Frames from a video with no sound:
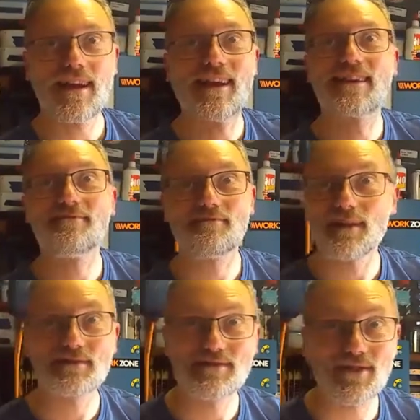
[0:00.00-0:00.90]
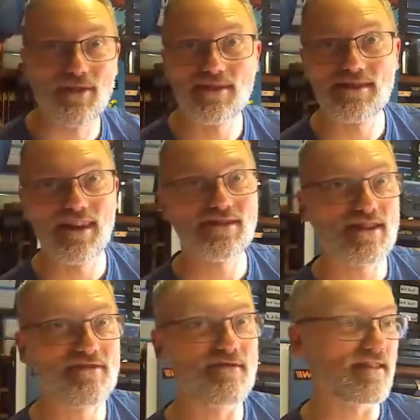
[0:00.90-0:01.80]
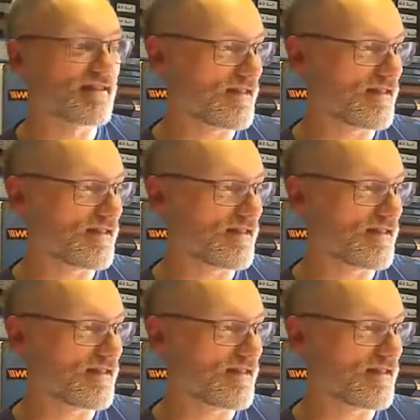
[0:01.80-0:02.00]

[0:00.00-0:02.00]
could have gone into engineering.